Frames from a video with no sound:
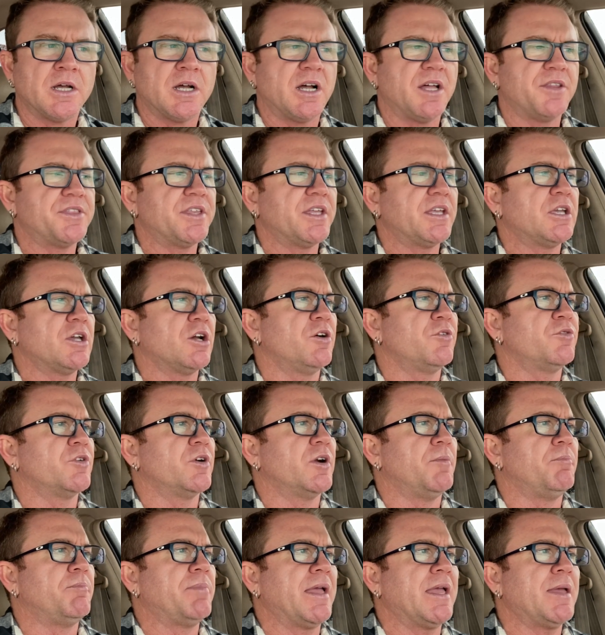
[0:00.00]
I think over
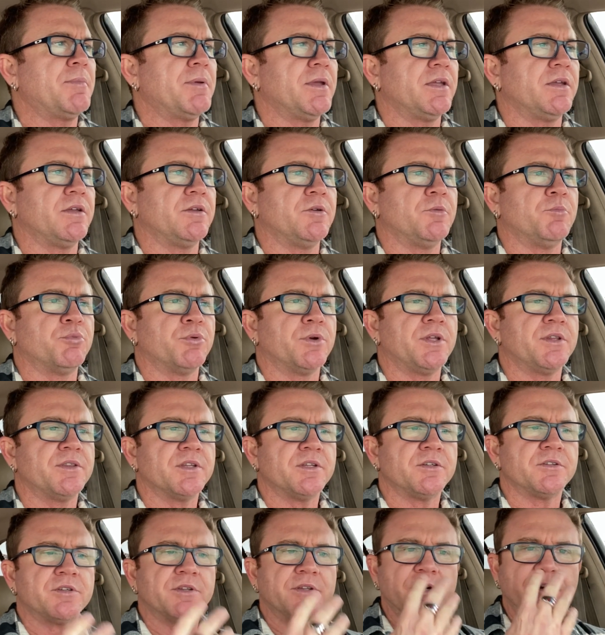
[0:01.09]
a baby, you breathe
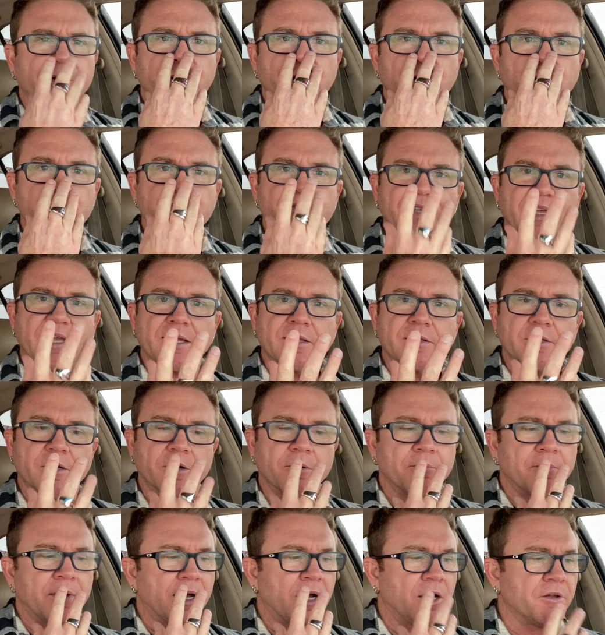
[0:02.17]
into their nose and their
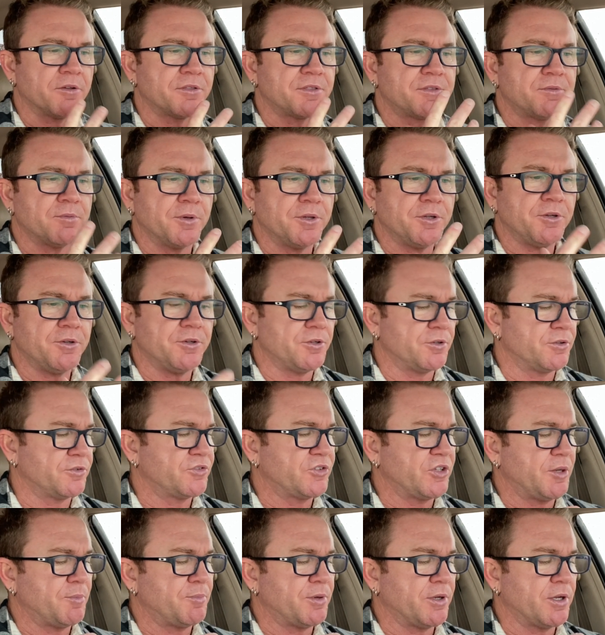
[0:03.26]
mouth when you do
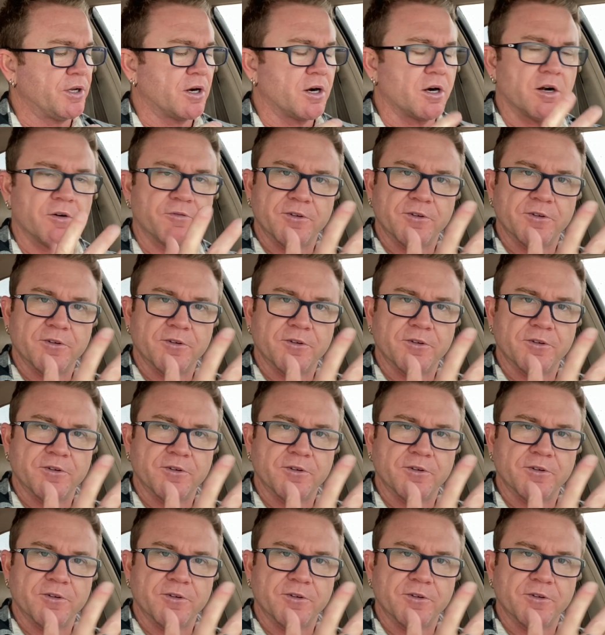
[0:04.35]
CPR,